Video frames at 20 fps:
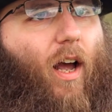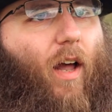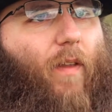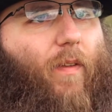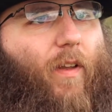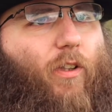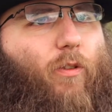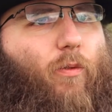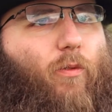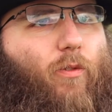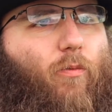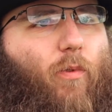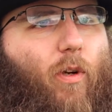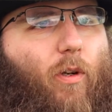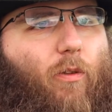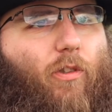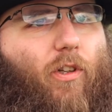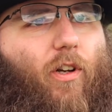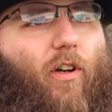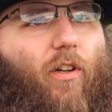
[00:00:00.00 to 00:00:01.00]
and this was a
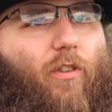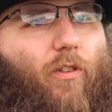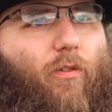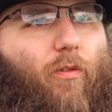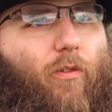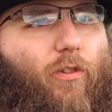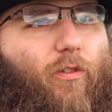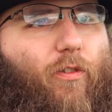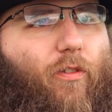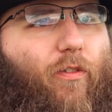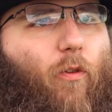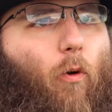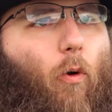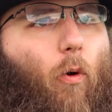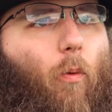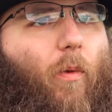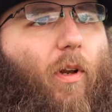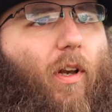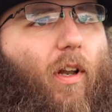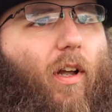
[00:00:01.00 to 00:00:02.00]
real chance for us to
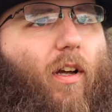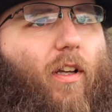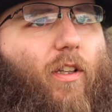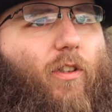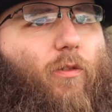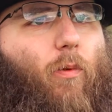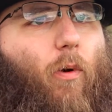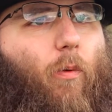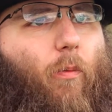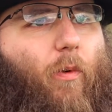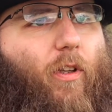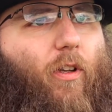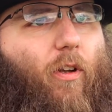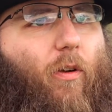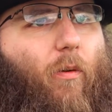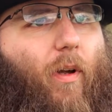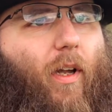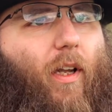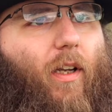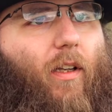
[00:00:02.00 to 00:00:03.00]
formalise what we're
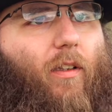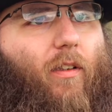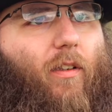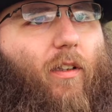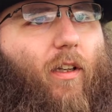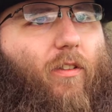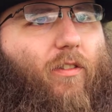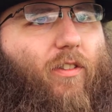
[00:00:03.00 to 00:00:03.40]
doing